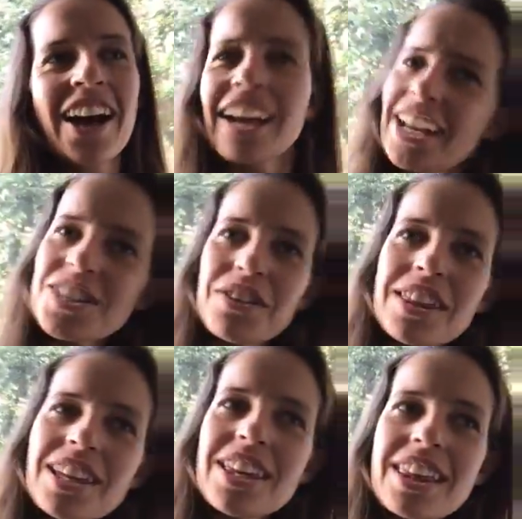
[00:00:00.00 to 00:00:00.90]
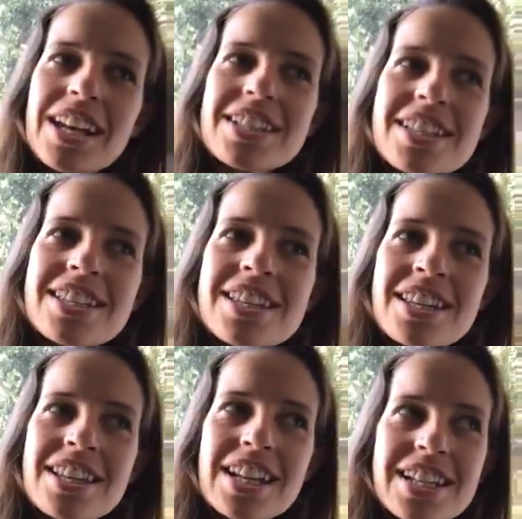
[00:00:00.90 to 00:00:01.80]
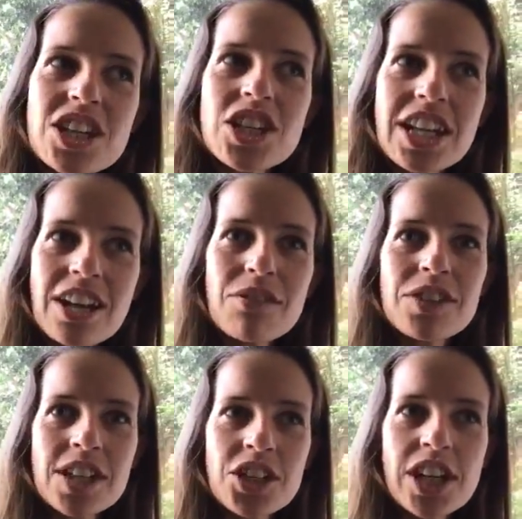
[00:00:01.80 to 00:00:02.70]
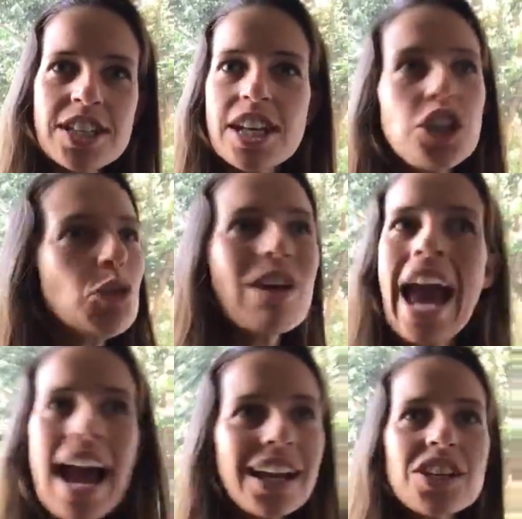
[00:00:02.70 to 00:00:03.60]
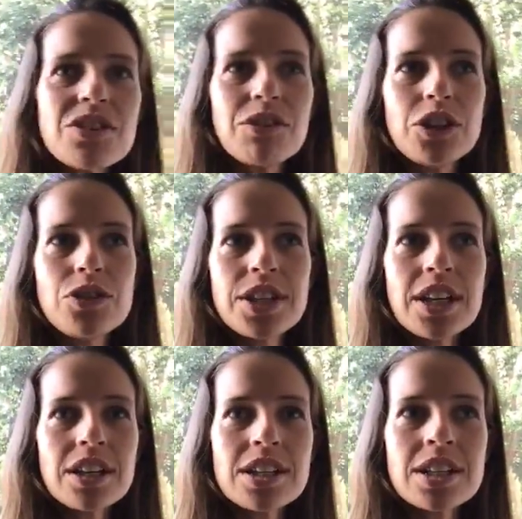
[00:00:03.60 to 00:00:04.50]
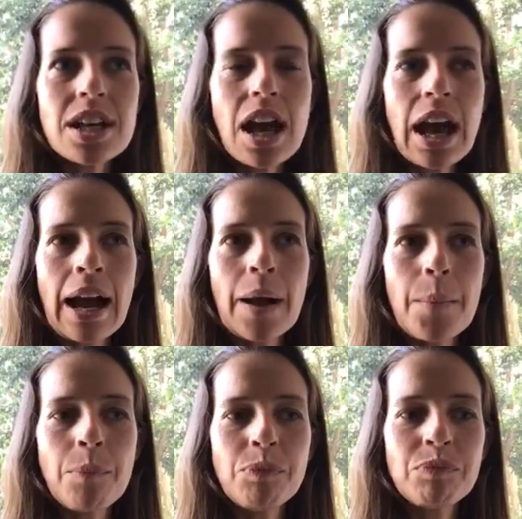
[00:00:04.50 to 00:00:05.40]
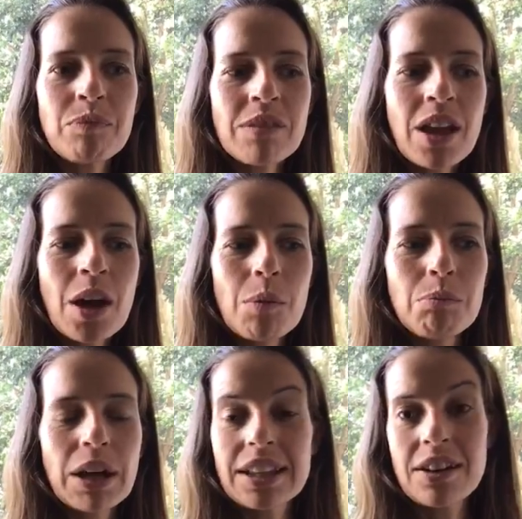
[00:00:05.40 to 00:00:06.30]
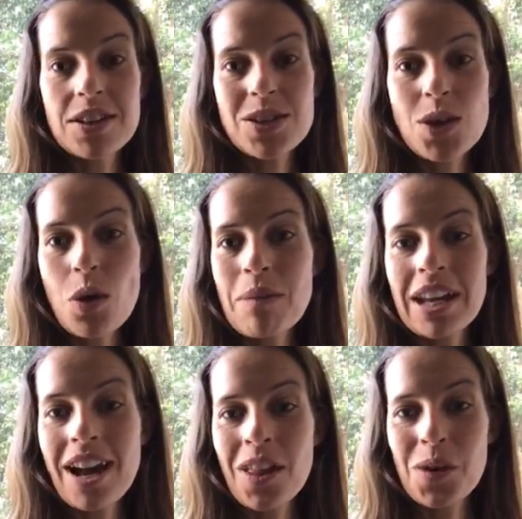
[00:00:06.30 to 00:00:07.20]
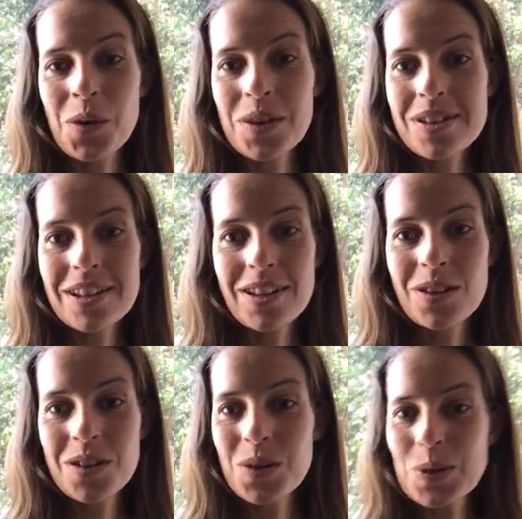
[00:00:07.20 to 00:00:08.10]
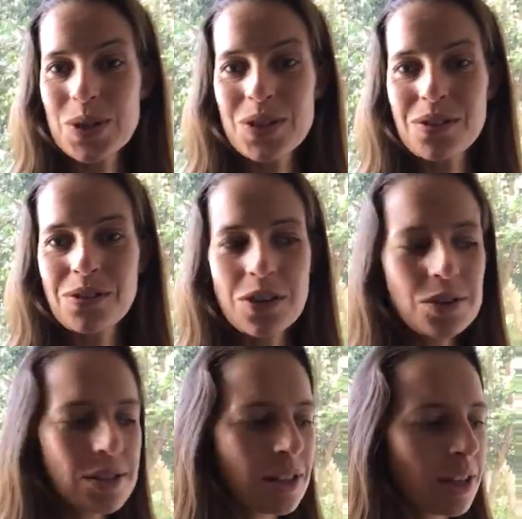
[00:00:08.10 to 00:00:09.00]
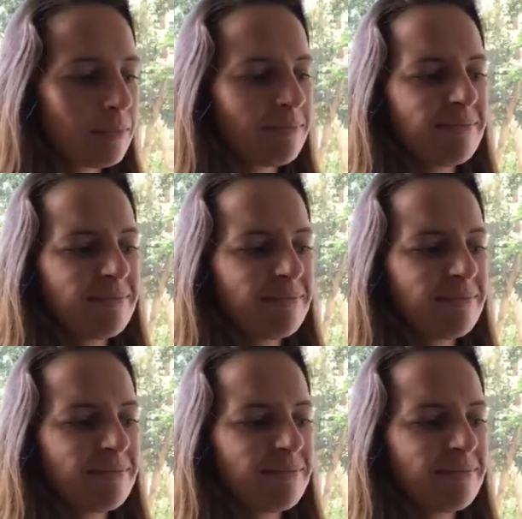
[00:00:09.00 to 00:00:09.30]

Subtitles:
Okay, so I think that's actually it for DigestZen. You can diffuse it, but there are so many other oils that you can also diffuse that